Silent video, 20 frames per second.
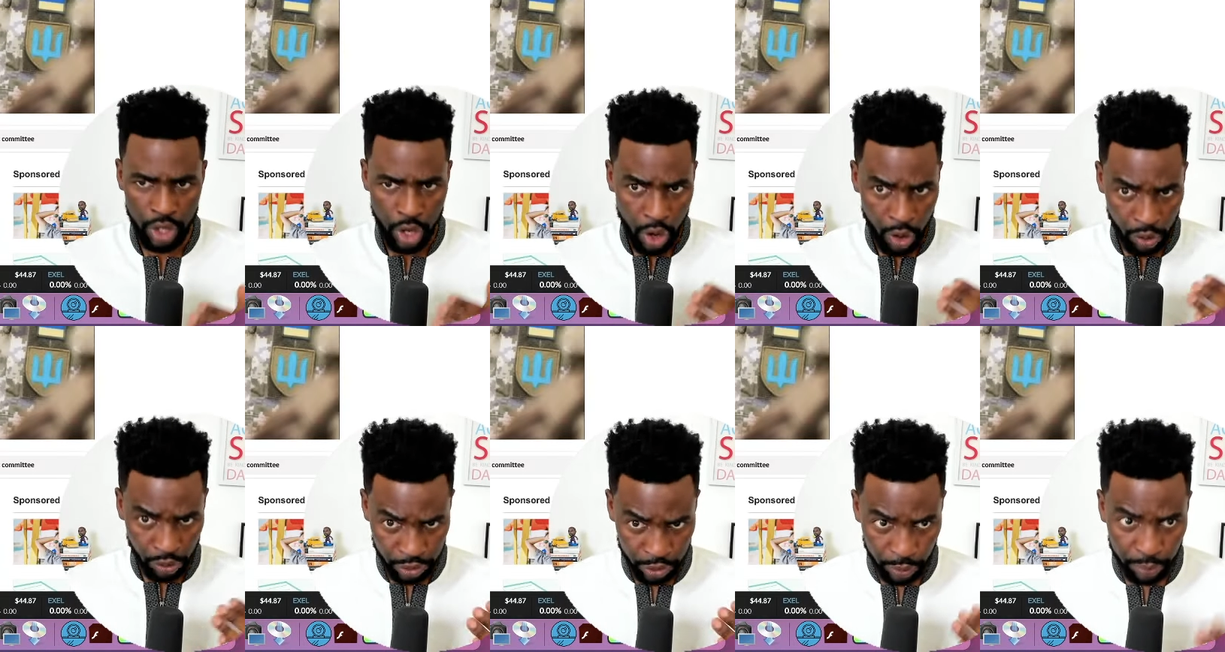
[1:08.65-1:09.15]

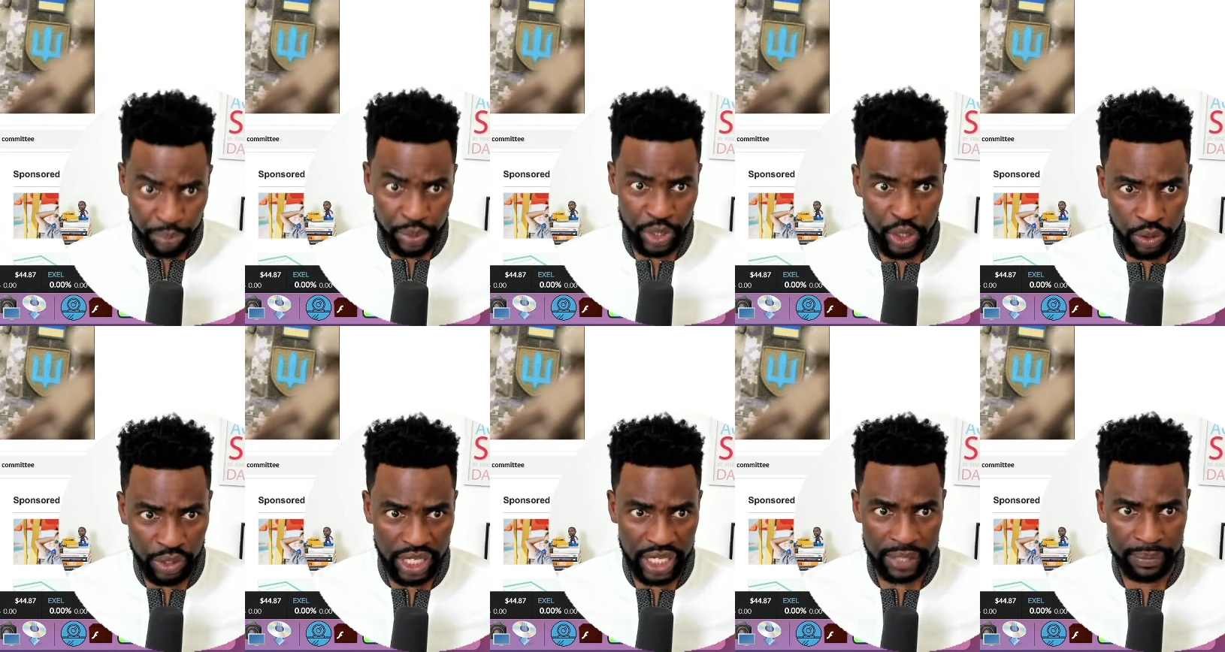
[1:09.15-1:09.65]
also
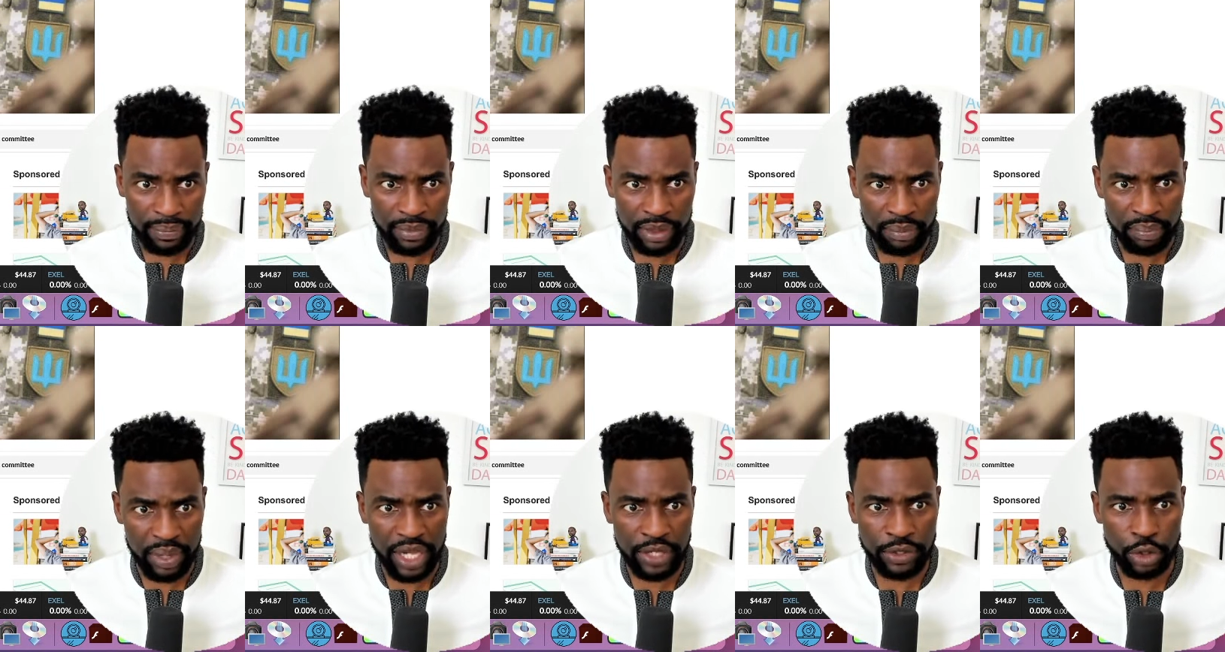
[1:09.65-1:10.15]
puking
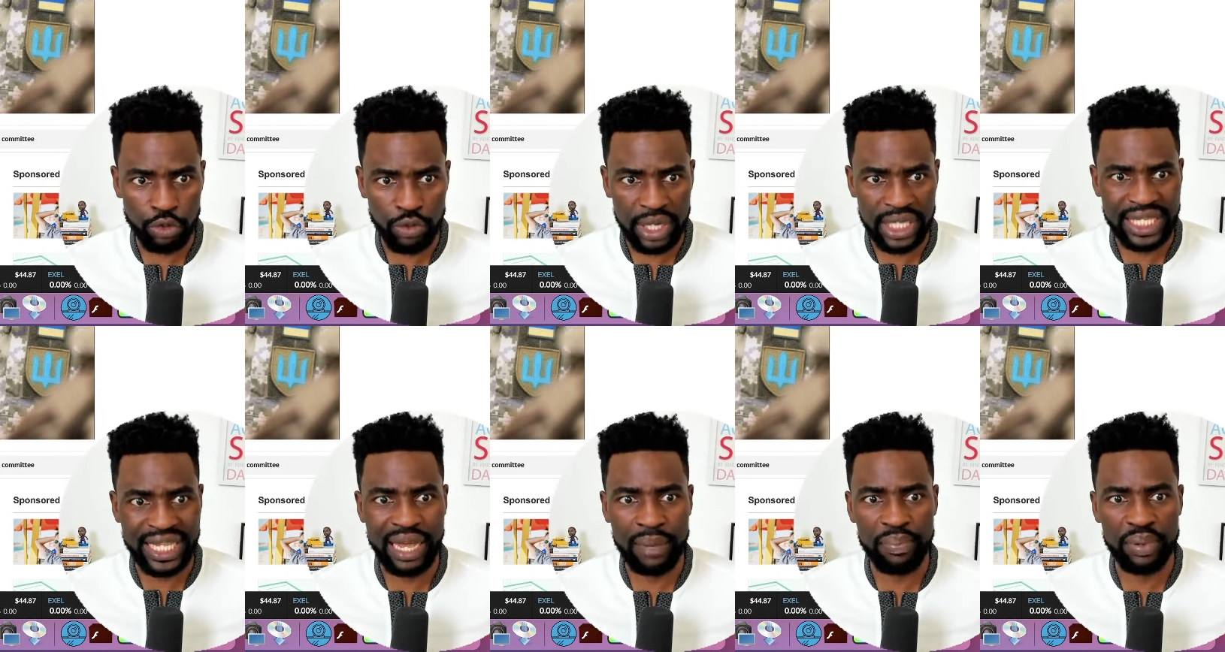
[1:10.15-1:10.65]
based on what
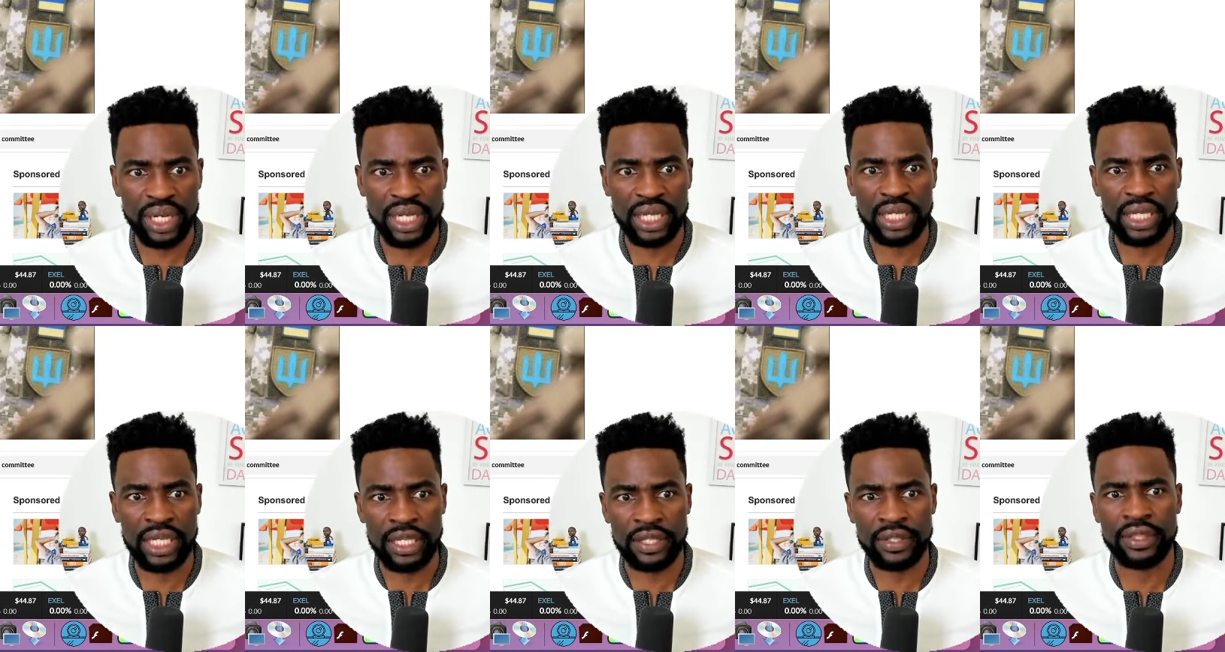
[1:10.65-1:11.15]
is
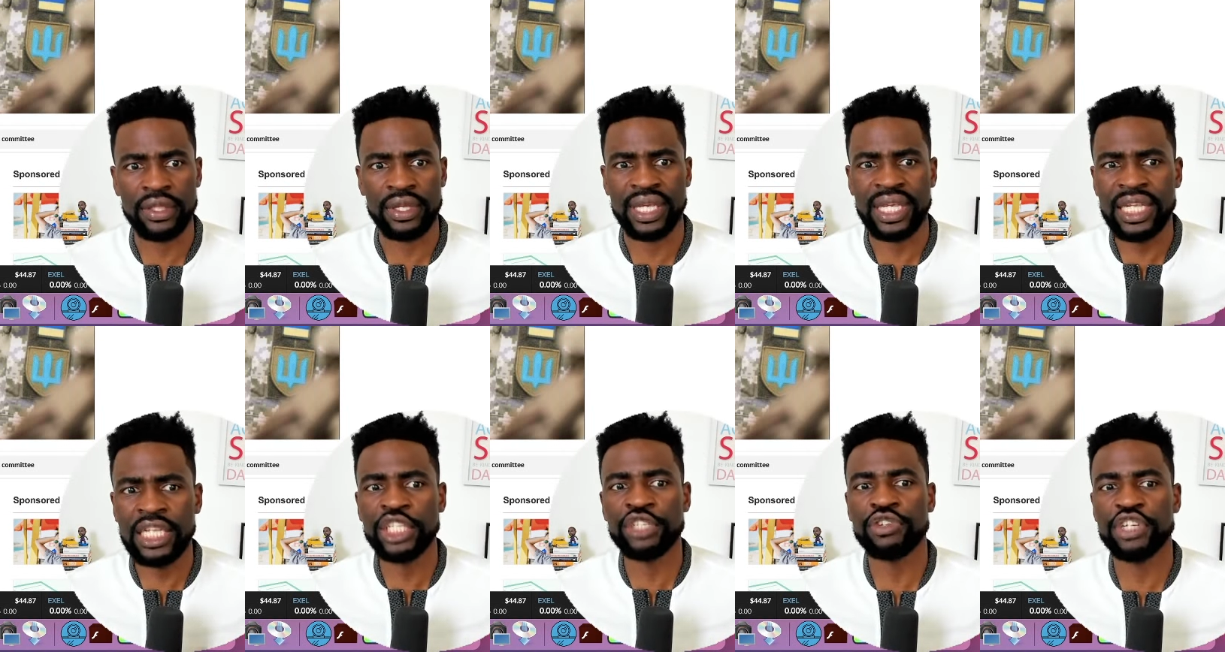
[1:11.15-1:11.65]
happening in the
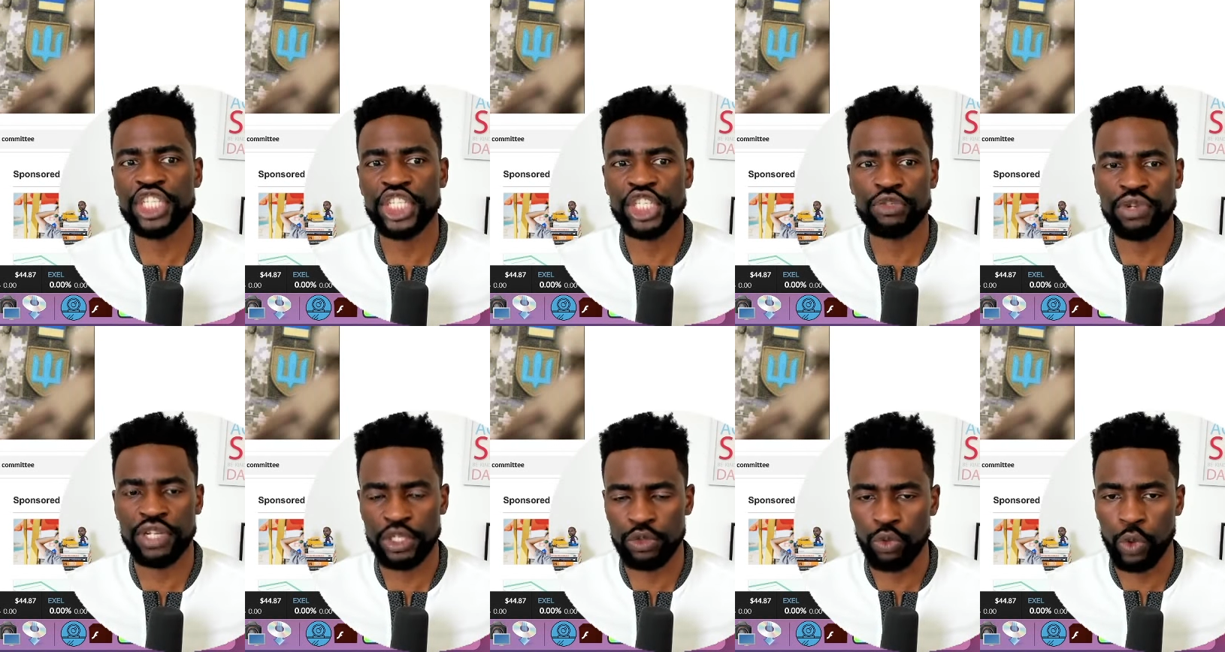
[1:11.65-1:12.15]
interest
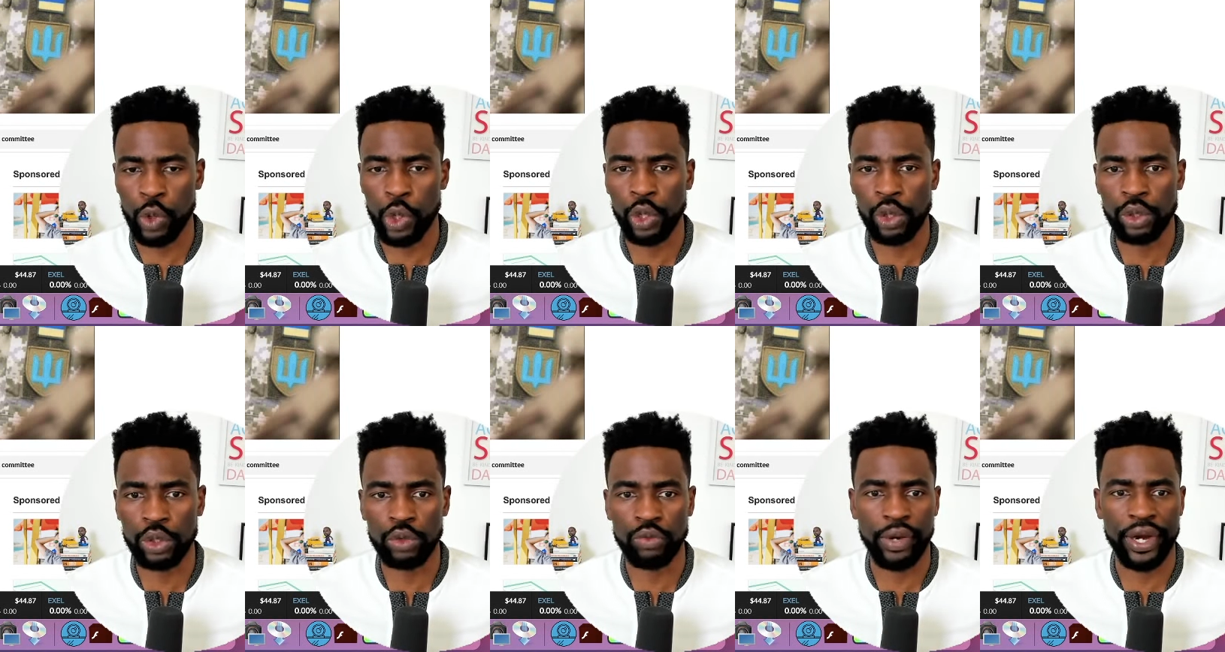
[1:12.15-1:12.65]
rate
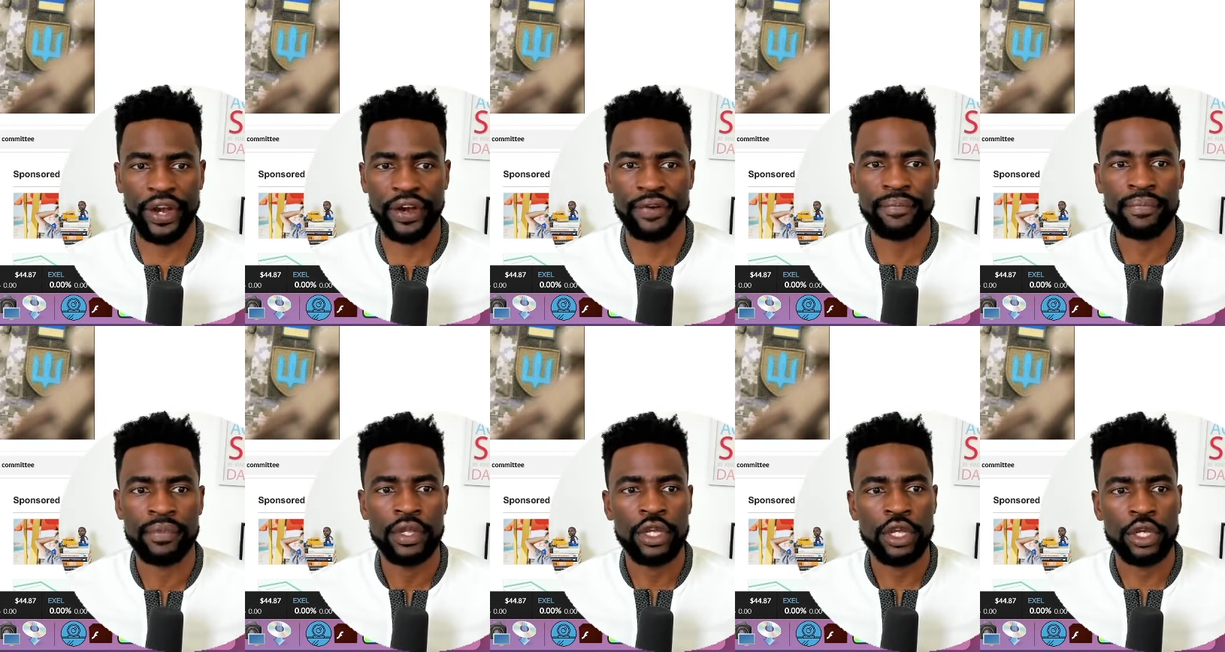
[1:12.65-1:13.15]
world where,
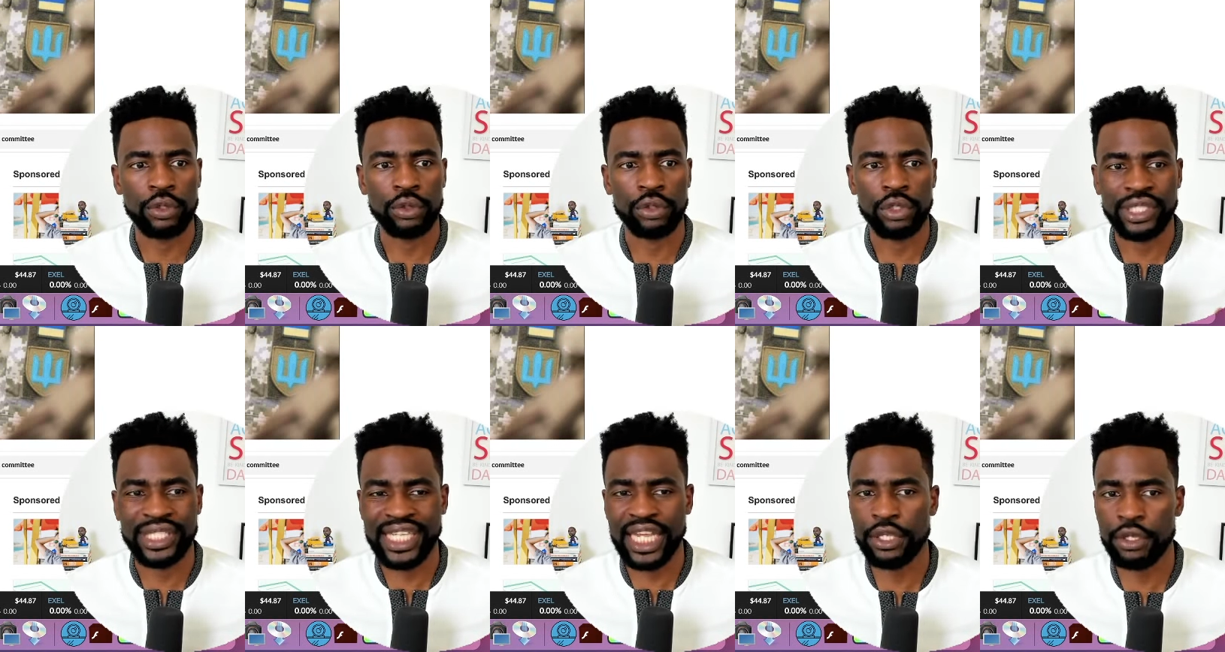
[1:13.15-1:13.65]
you know,
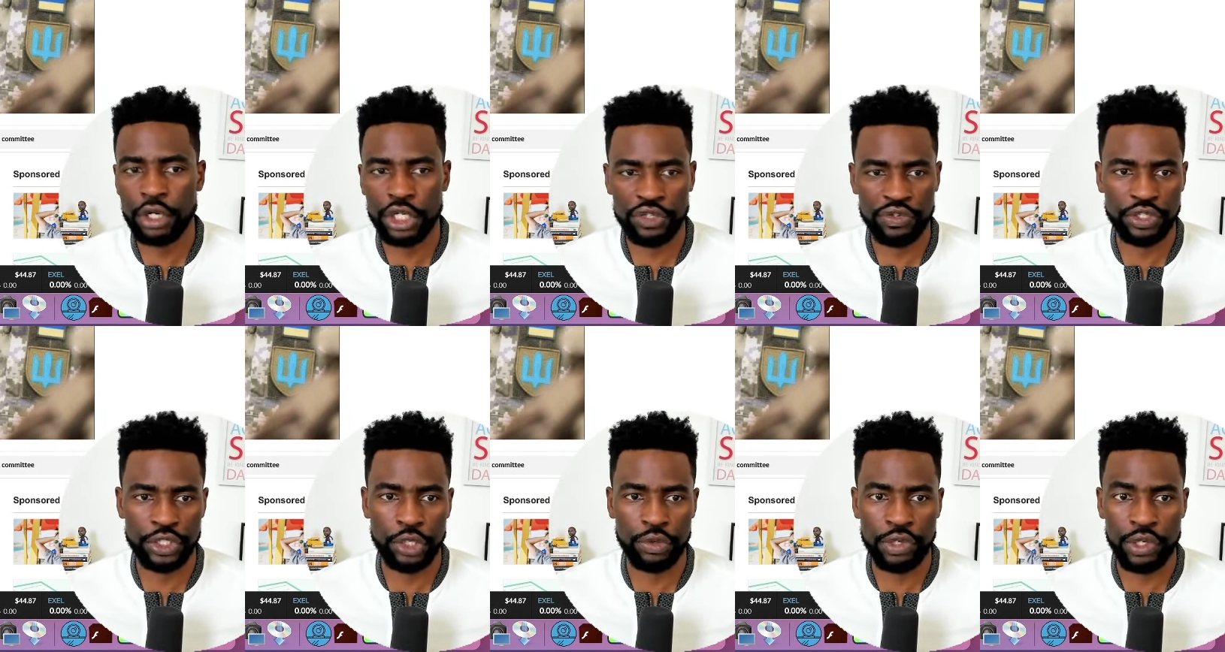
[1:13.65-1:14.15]
the 10-year
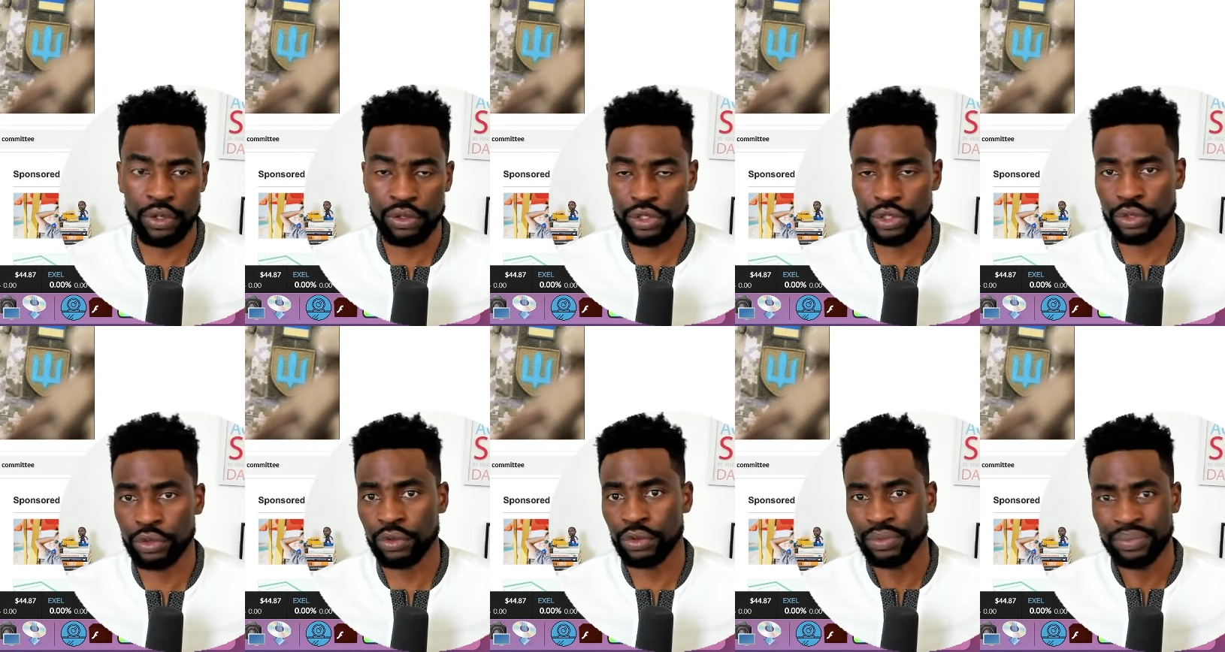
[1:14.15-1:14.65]
treasury
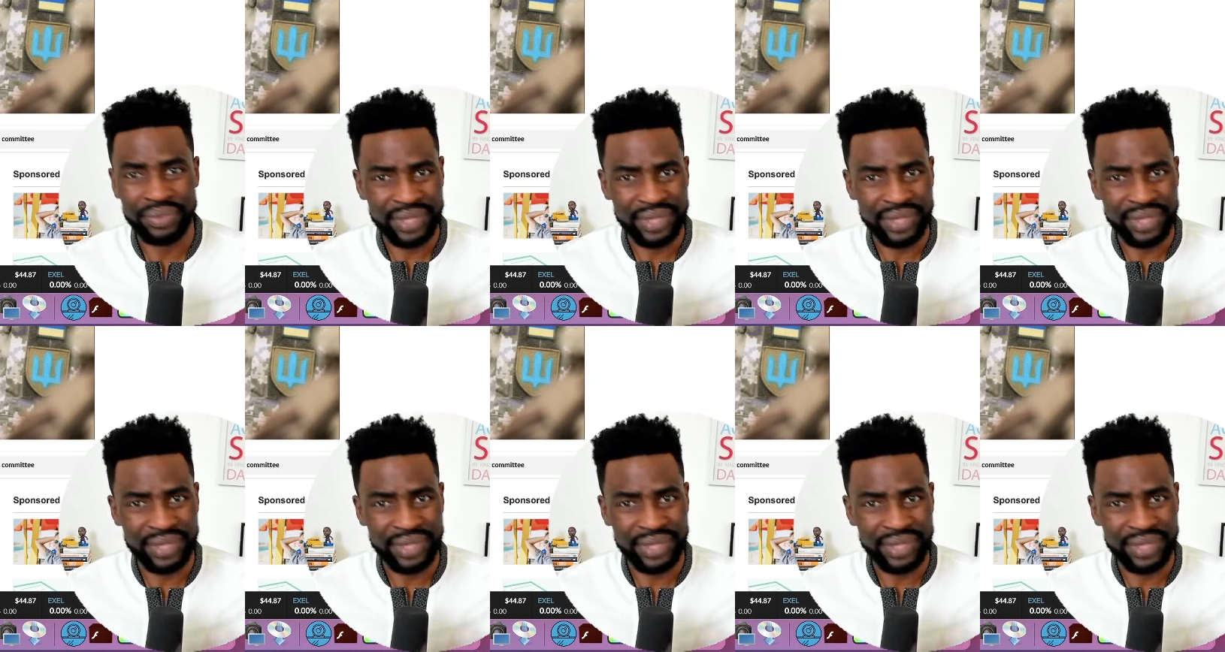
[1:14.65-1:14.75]
also